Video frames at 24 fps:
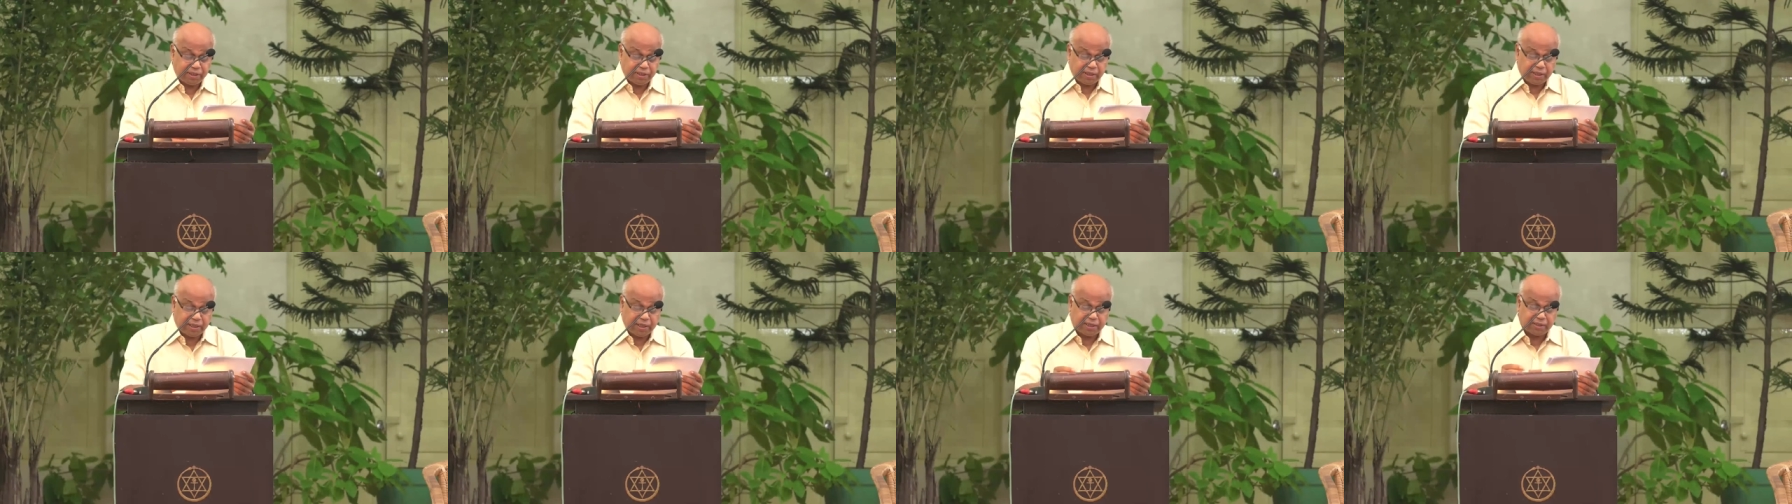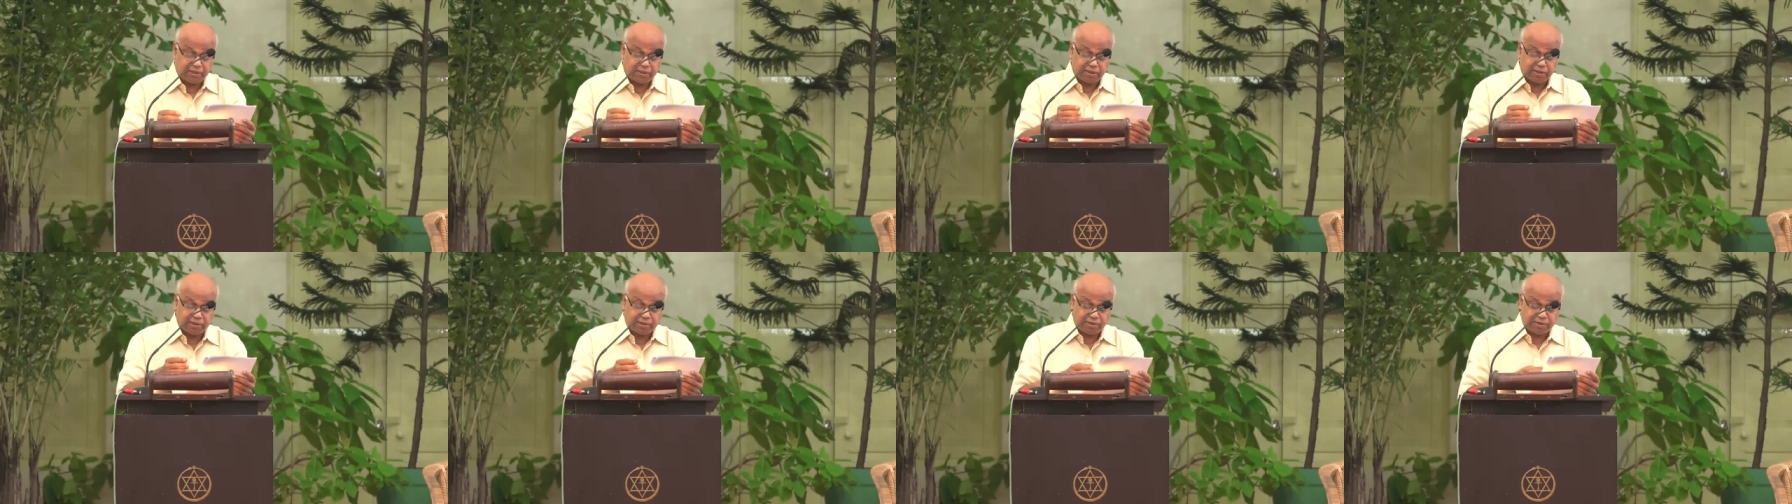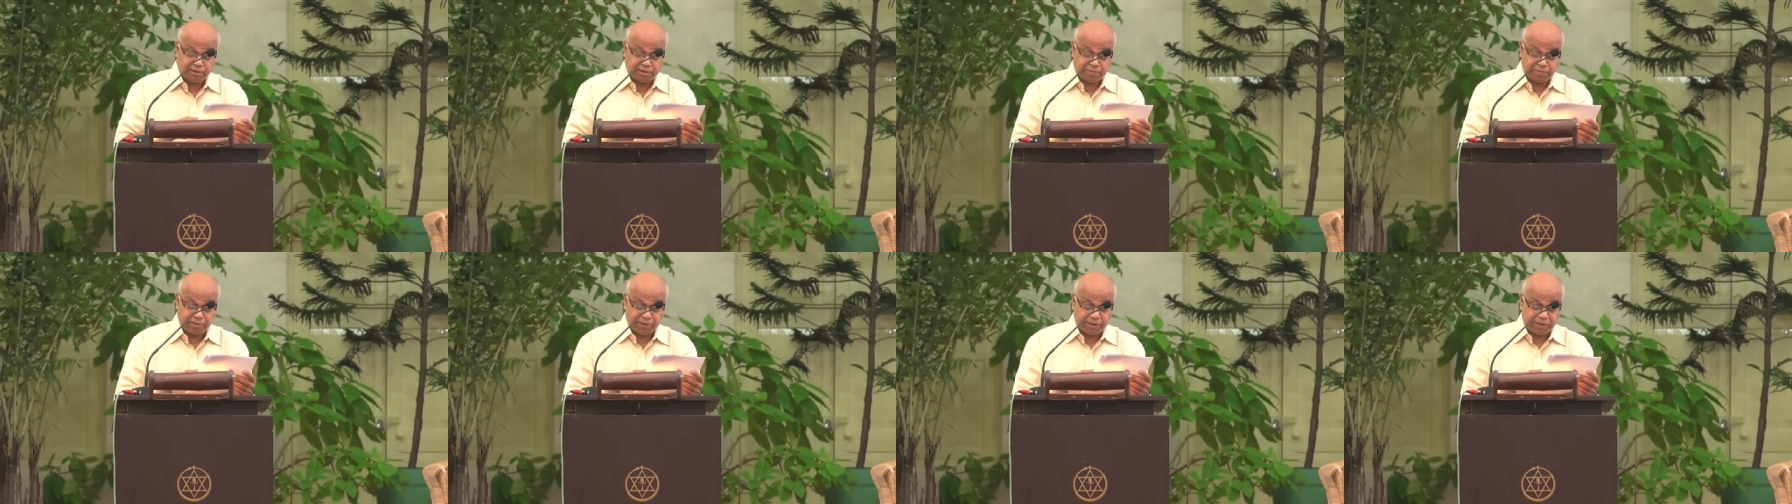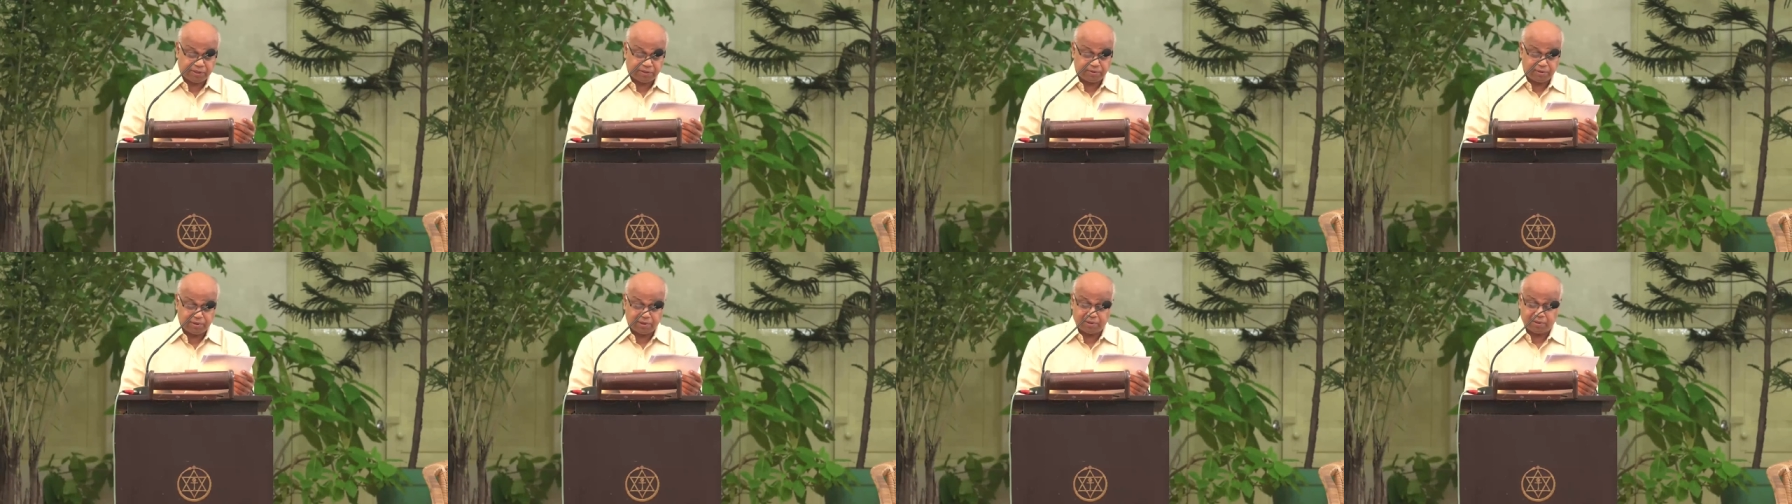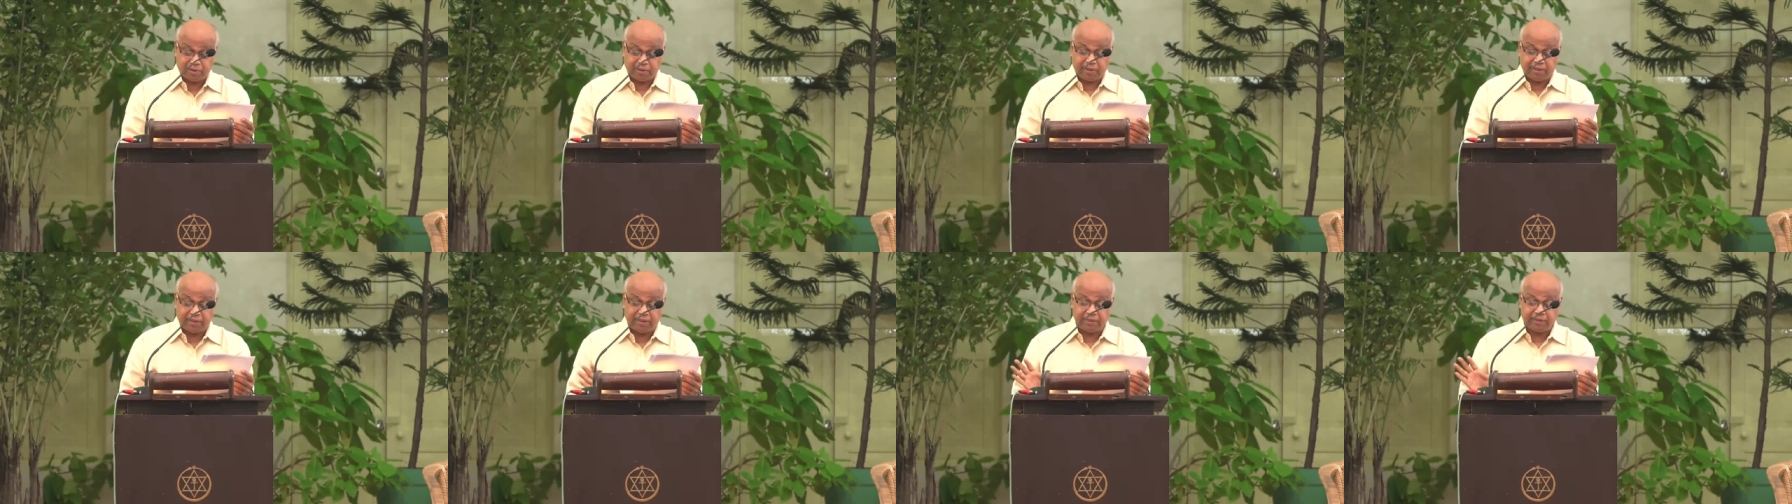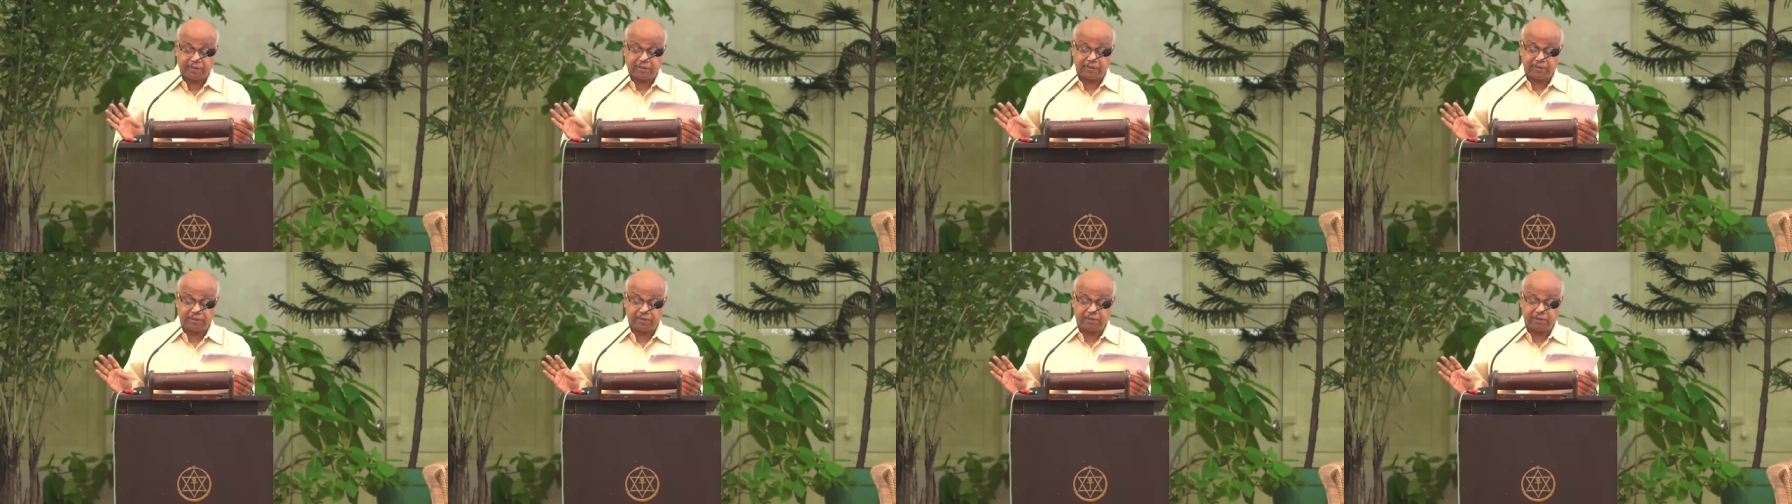as also spiritual
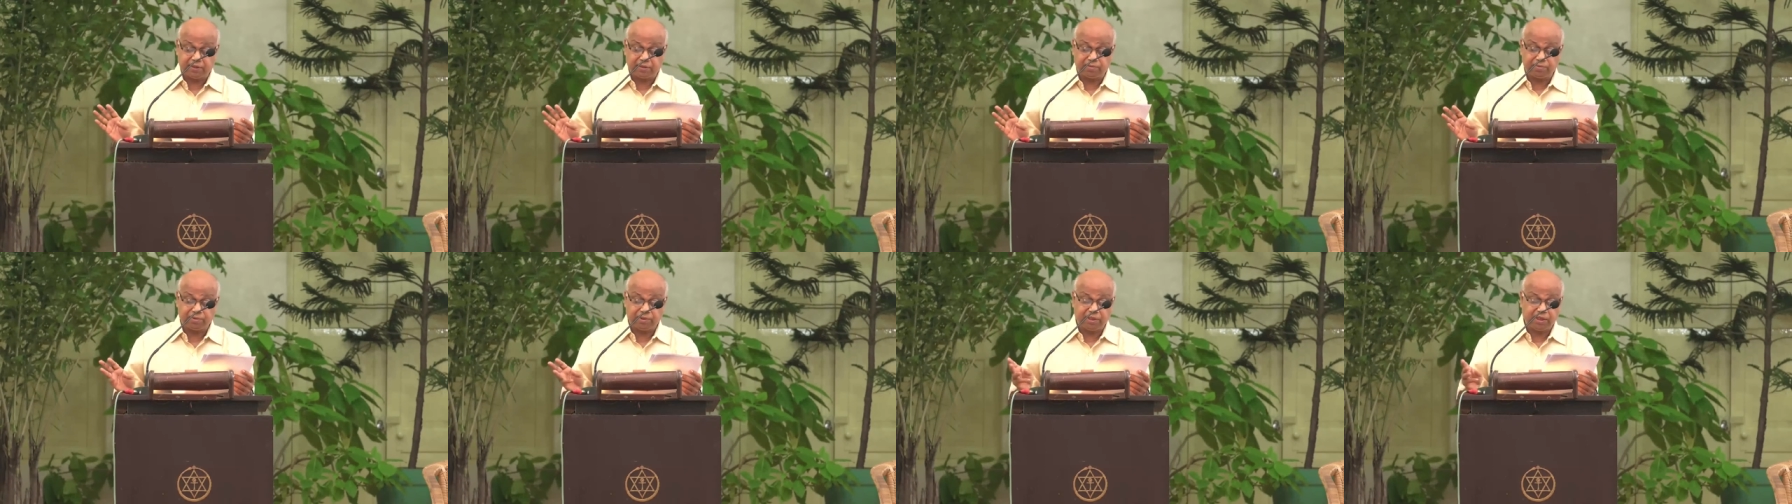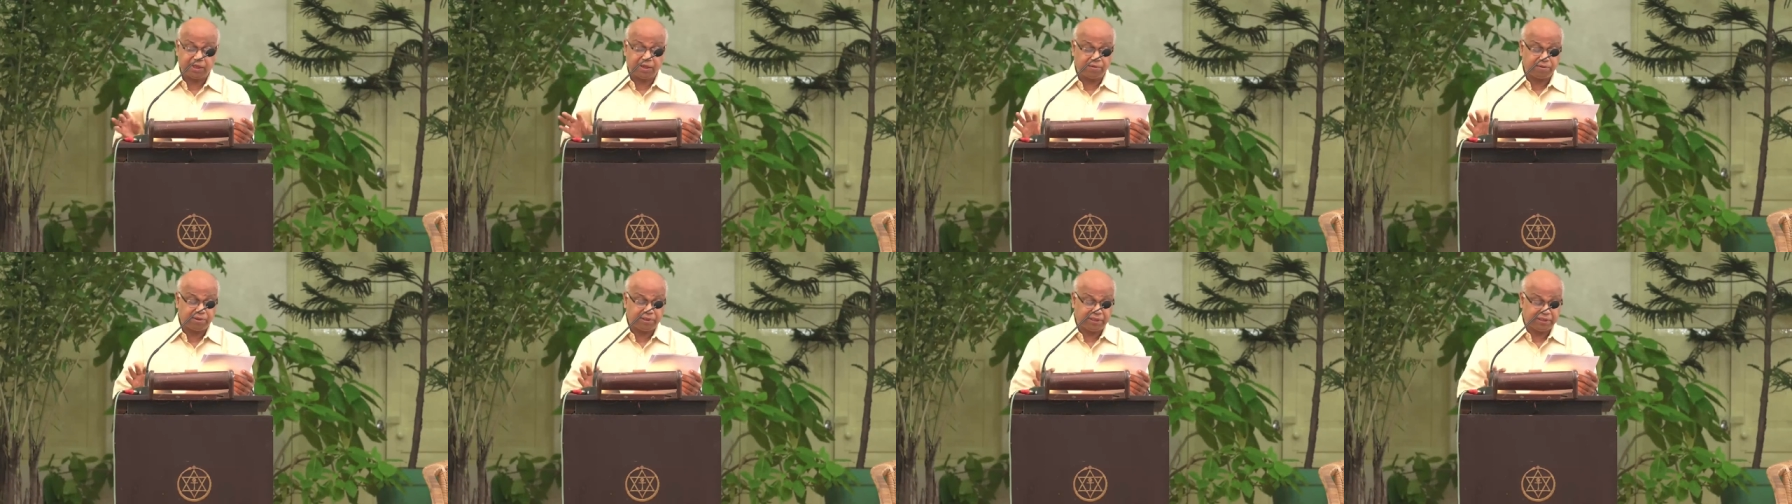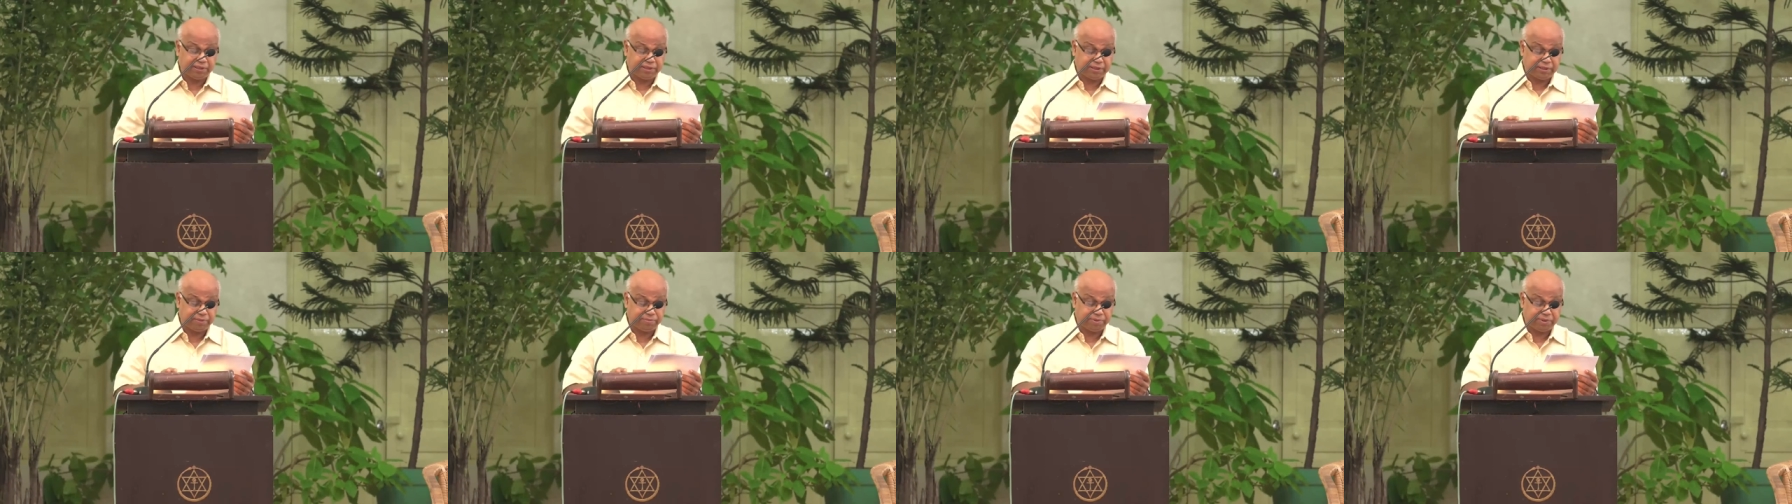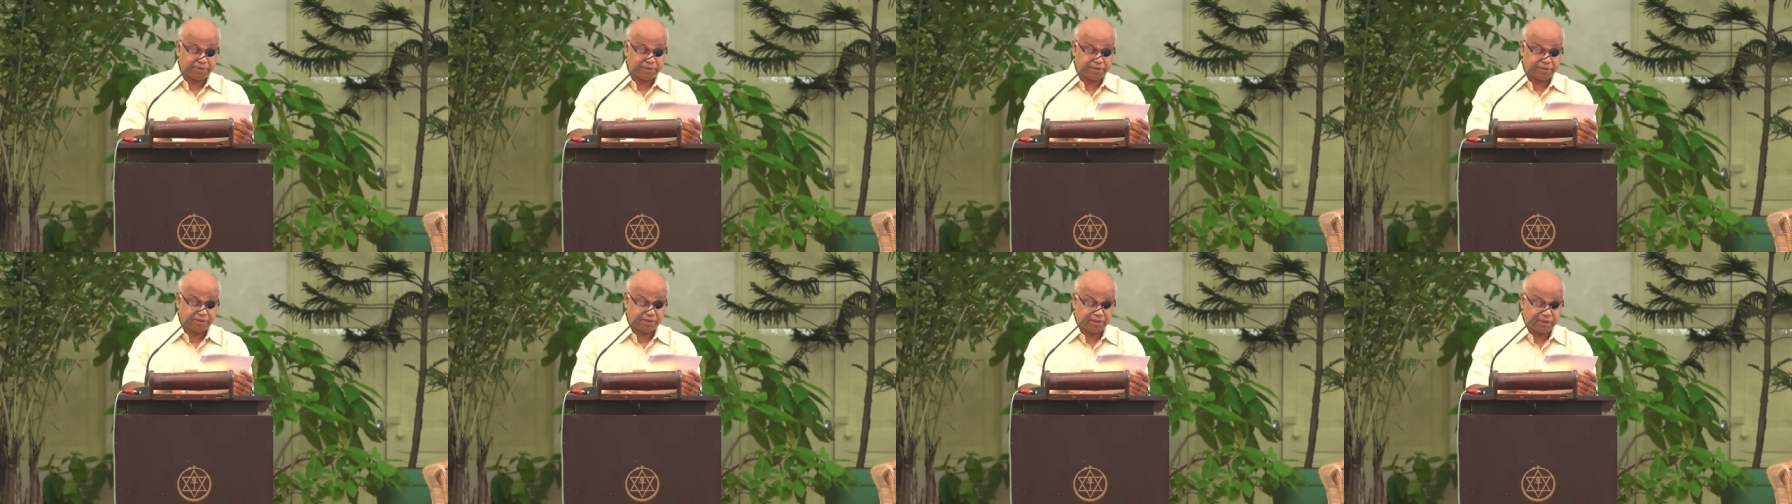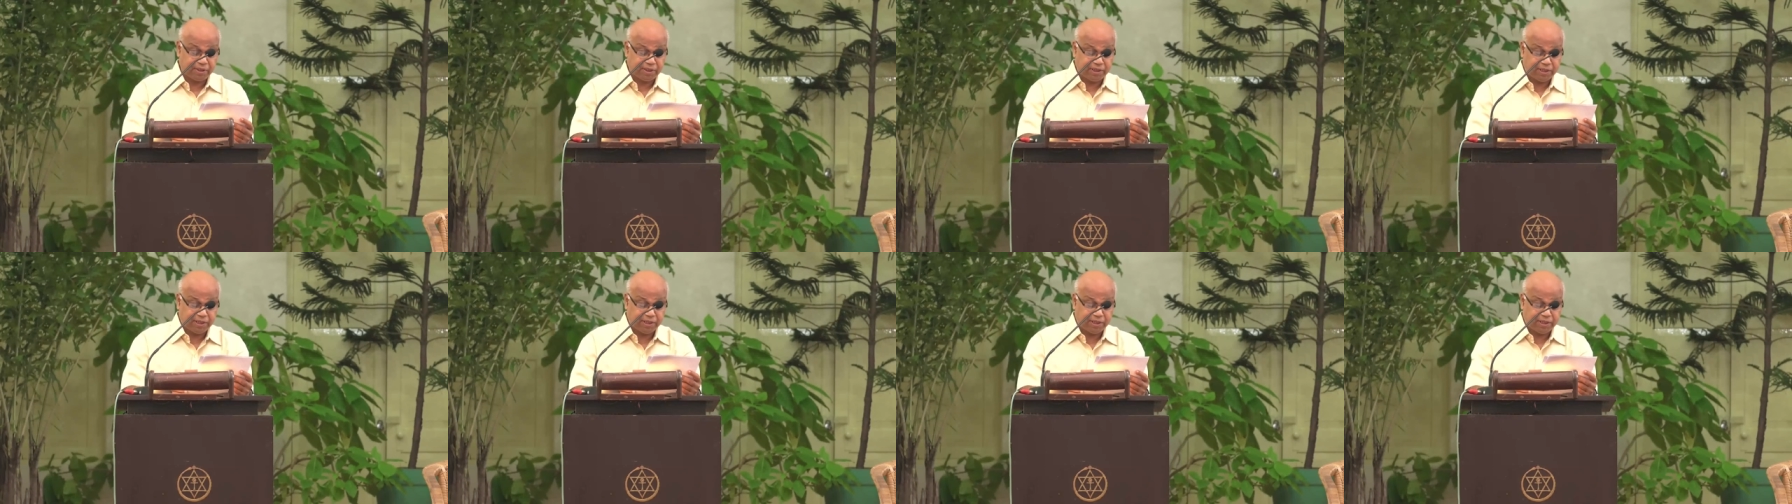traditions without exception